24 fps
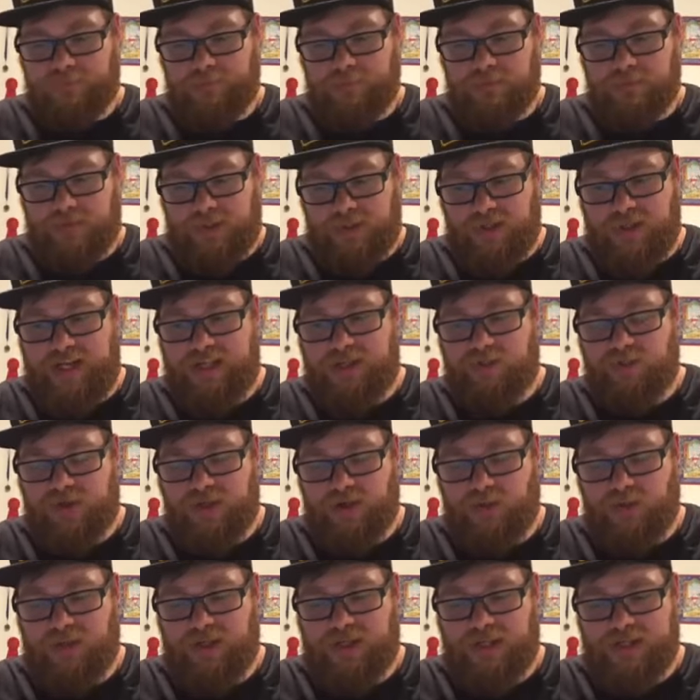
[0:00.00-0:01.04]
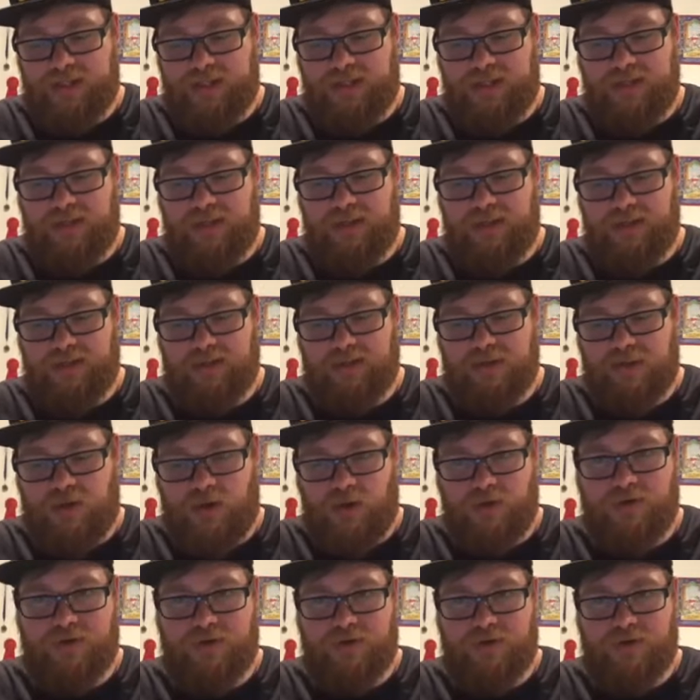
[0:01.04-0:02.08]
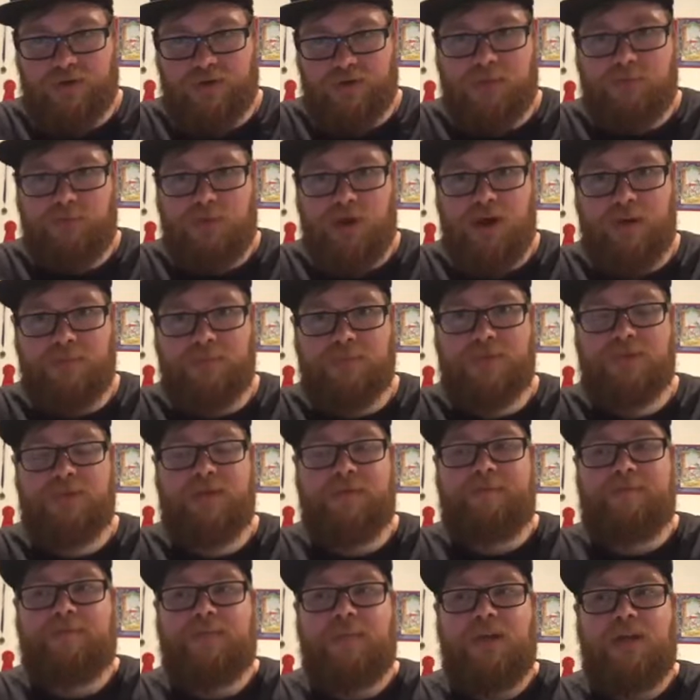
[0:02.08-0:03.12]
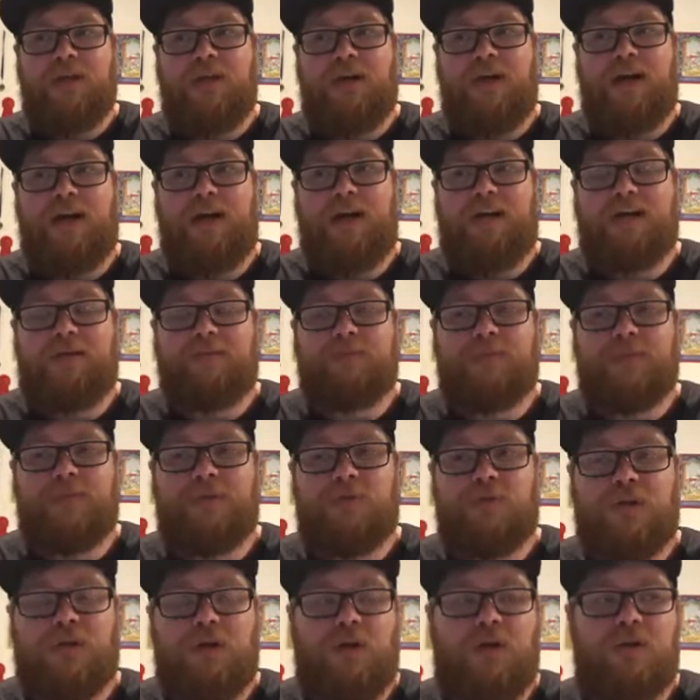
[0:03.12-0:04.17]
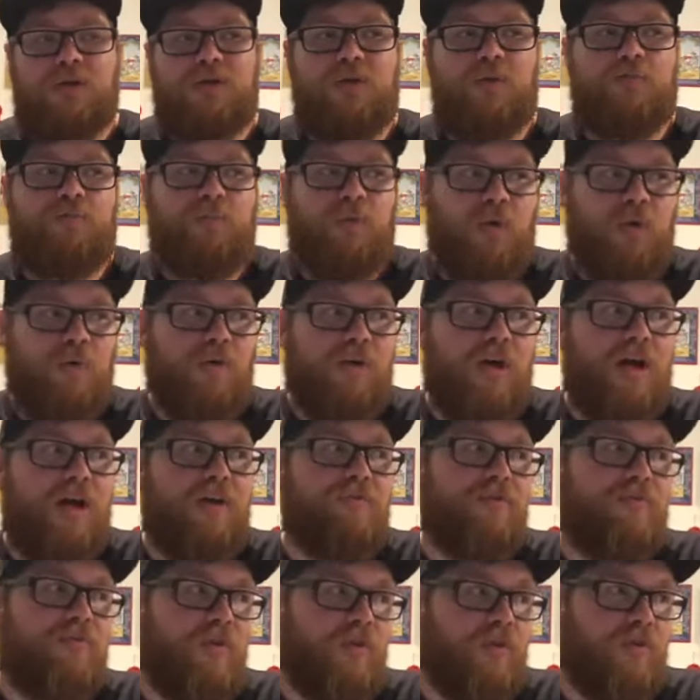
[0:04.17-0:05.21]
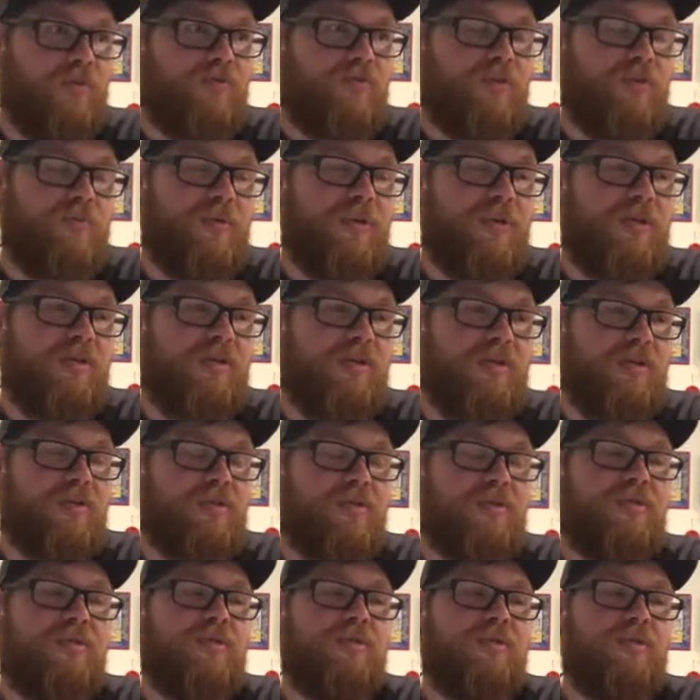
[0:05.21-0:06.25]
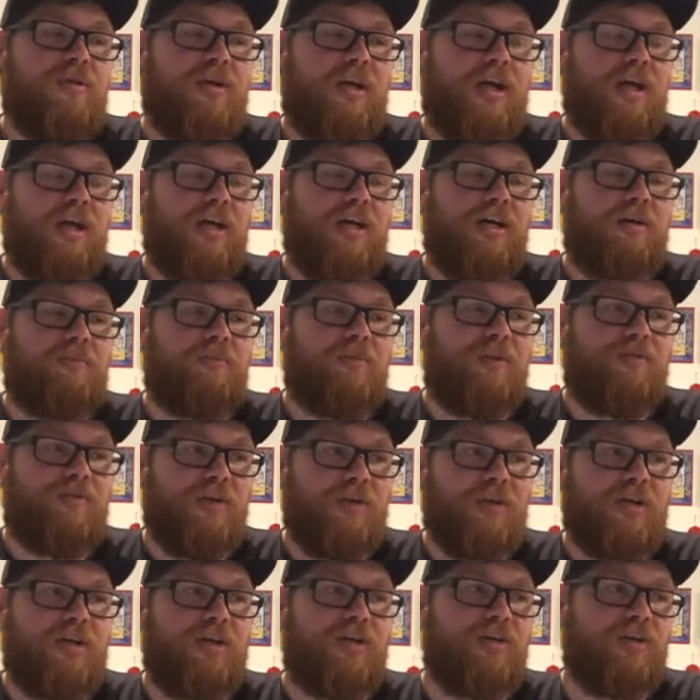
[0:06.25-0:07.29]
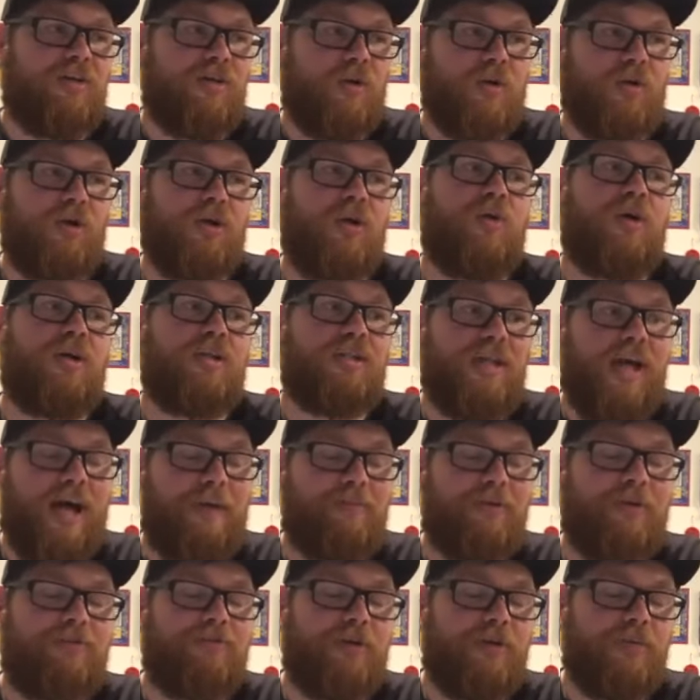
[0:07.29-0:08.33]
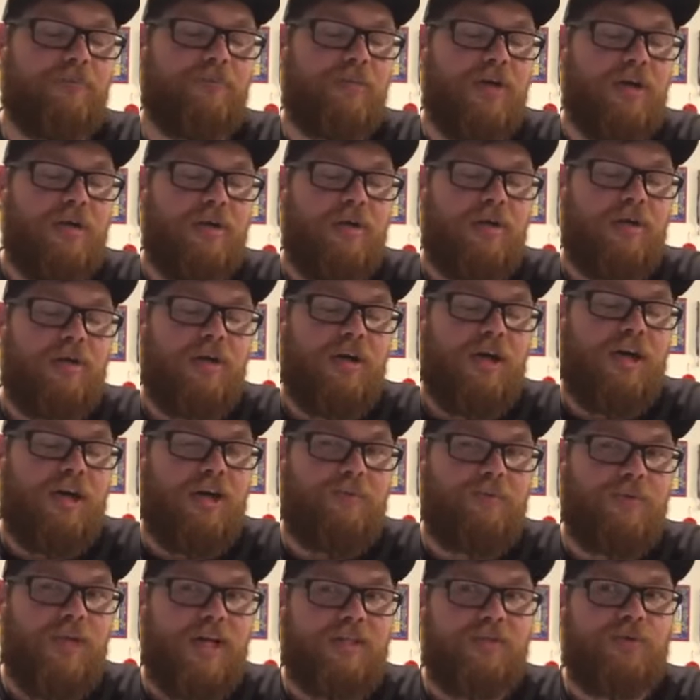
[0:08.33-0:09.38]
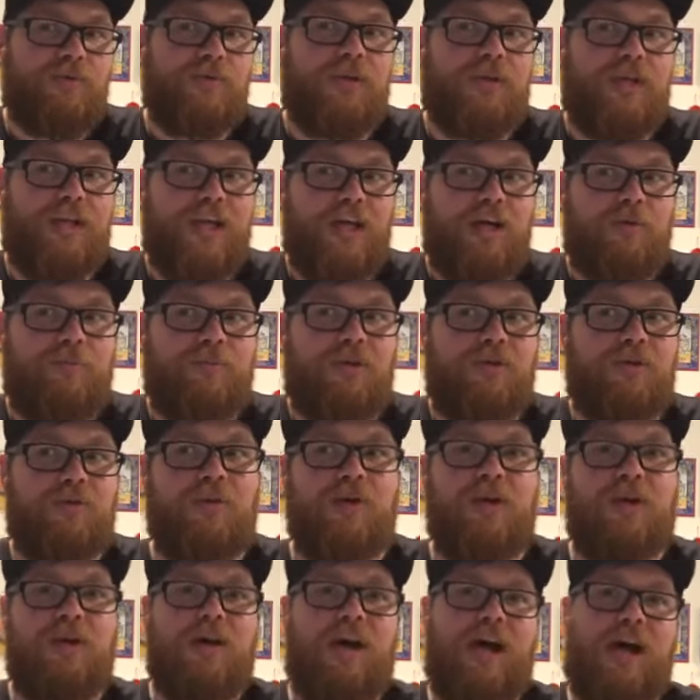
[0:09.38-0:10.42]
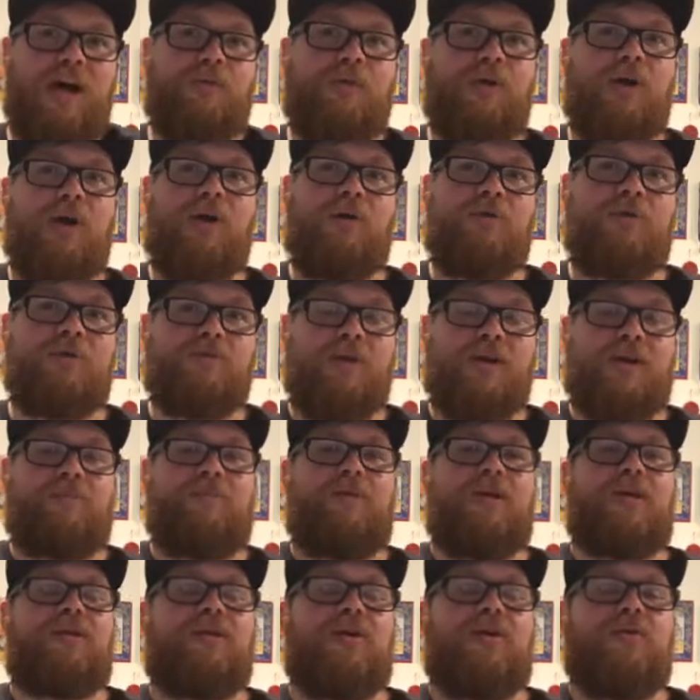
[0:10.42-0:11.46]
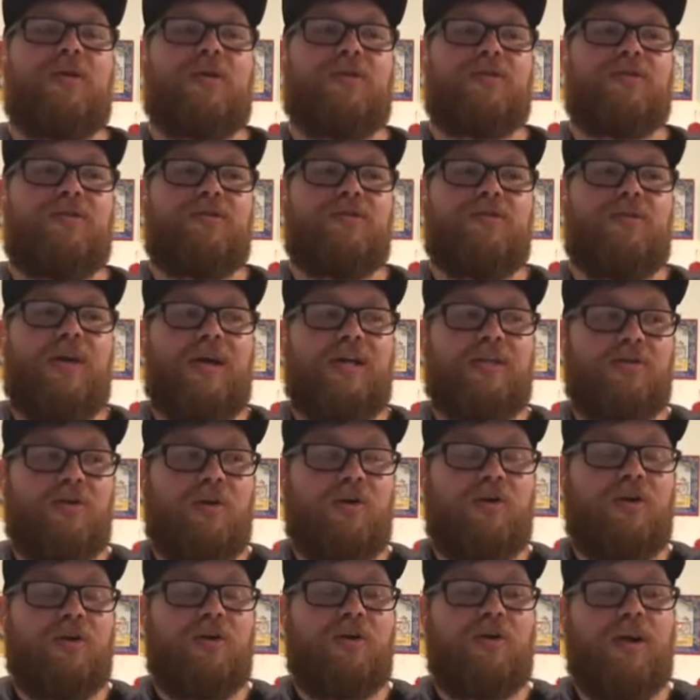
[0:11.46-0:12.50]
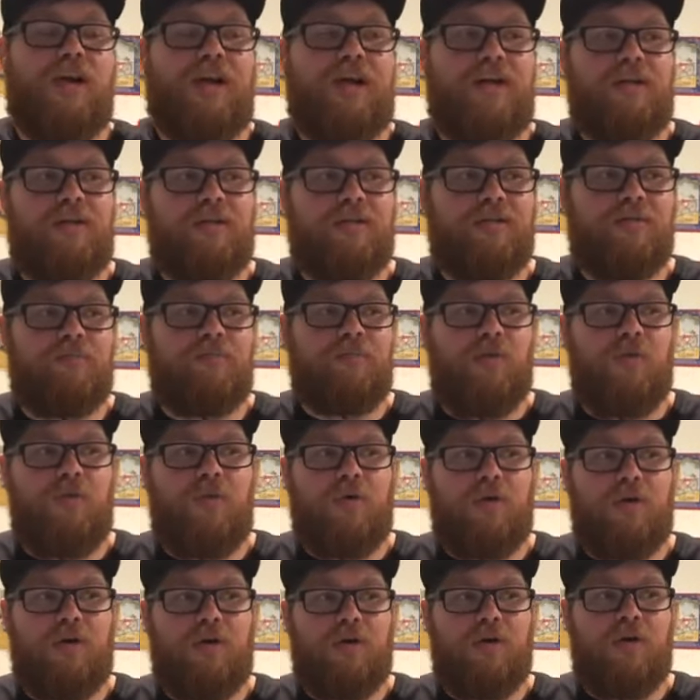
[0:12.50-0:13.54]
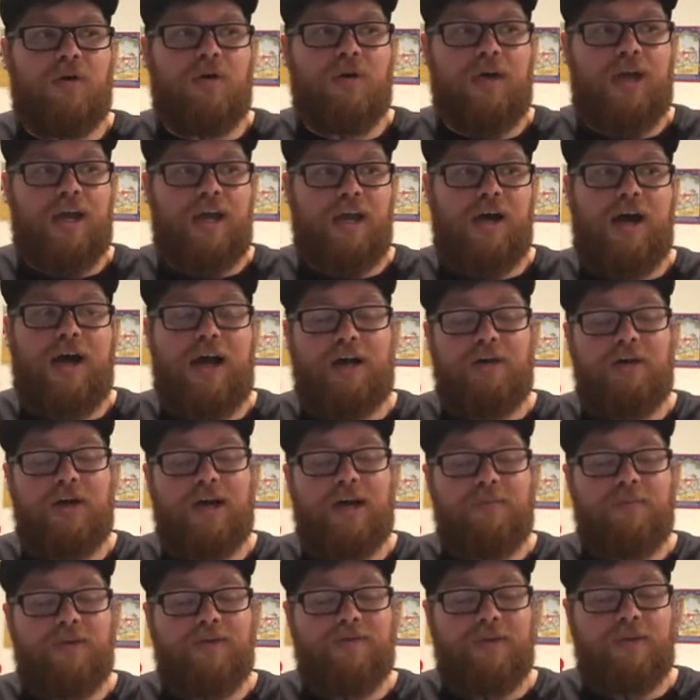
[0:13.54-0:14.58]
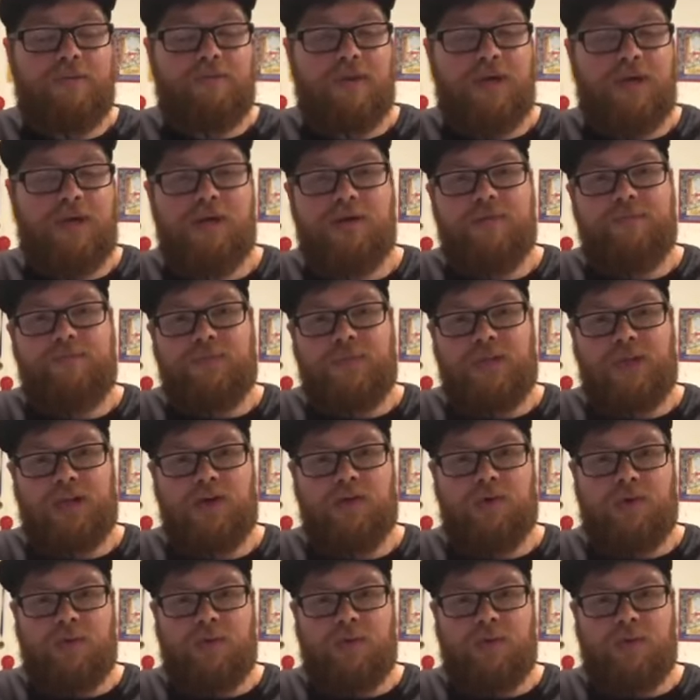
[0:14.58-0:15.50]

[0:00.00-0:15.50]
So that's where you're really going to see starters and yeast props. You can also pull off of old fermenters if you're going to, or go on top of them. That's really going to help you. I would always recommend going to a darker and higher ABV beer than going